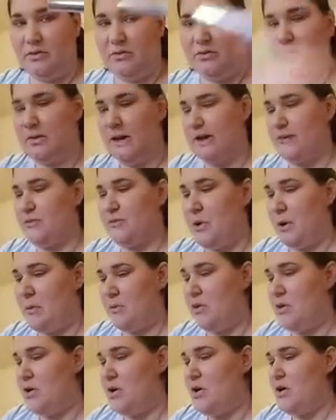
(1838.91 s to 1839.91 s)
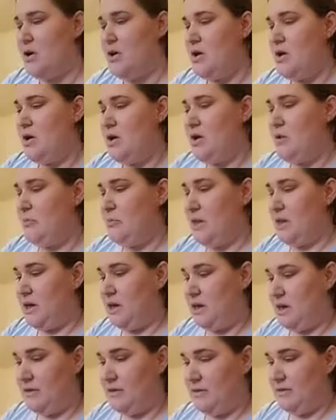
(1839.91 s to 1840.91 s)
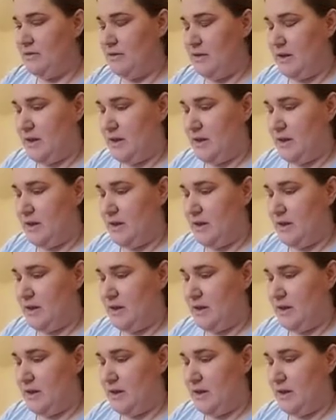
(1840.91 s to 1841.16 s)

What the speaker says: because it is waterproof